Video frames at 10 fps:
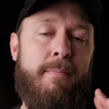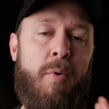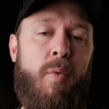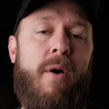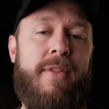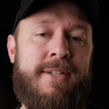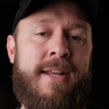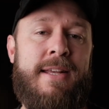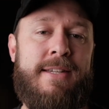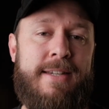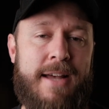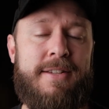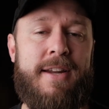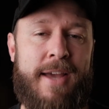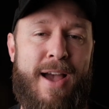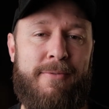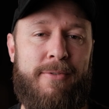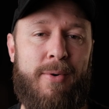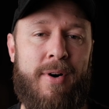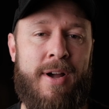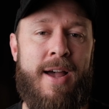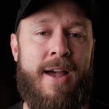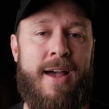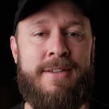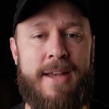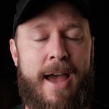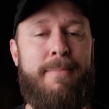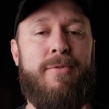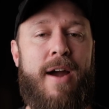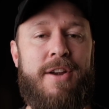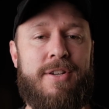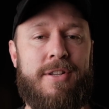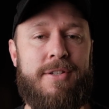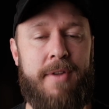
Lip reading: But what this test doesn't account for is aberrations.